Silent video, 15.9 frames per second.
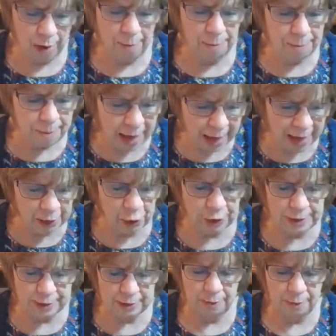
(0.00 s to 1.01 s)

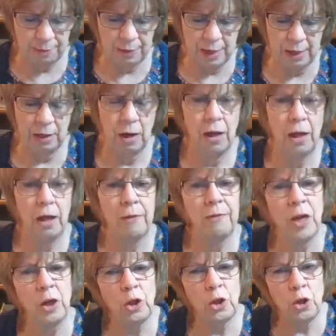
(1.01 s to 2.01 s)
imagine something
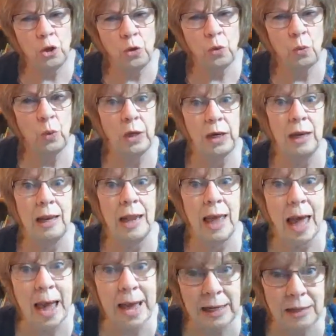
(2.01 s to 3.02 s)
that you would
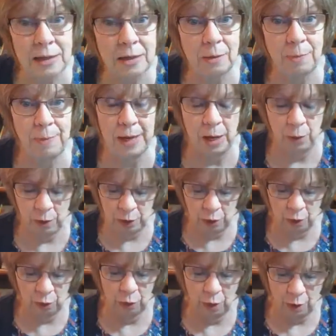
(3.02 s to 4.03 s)
like to be when
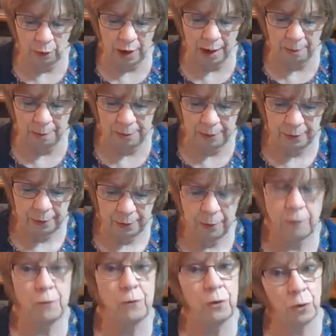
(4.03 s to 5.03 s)
you grow up,
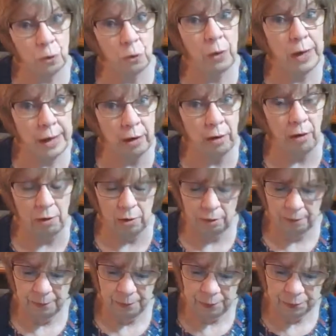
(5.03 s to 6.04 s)
for real.
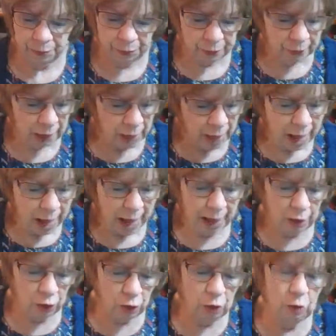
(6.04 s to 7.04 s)

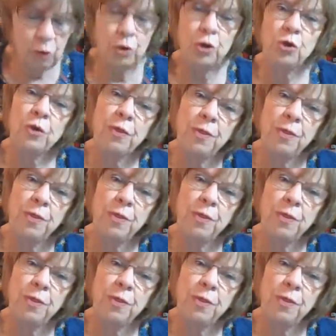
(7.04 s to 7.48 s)
And use your